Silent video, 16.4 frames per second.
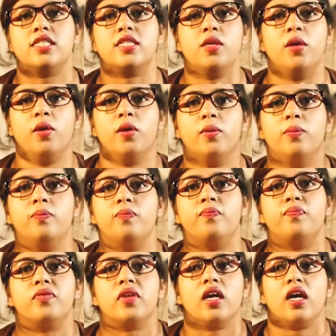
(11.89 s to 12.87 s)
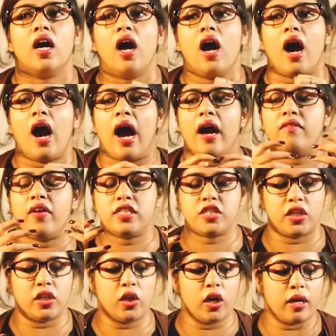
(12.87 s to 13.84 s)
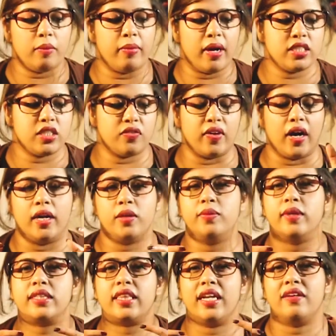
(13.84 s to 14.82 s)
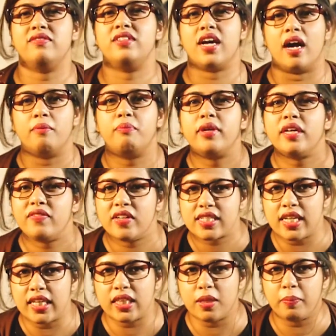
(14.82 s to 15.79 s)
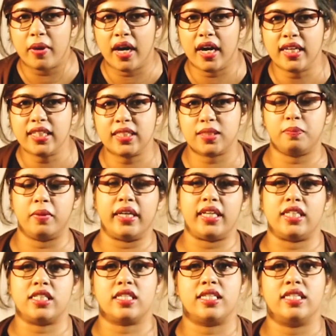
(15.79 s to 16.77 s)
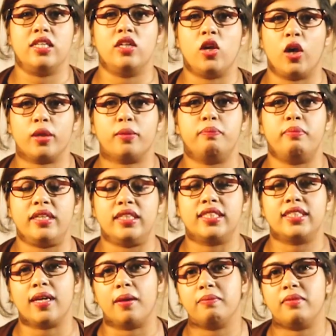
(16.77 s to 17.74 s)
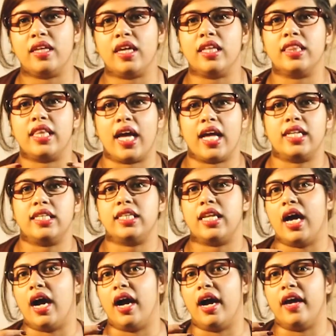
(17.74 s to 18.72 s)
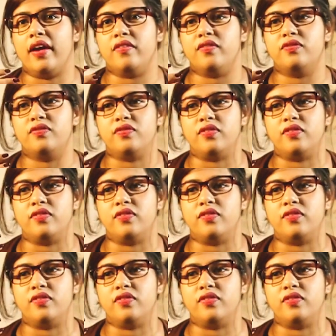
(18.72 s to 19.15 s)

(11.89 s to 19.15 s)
So I've actually got a bunch of artwork that I've done previously in the past, but it's not been something that I've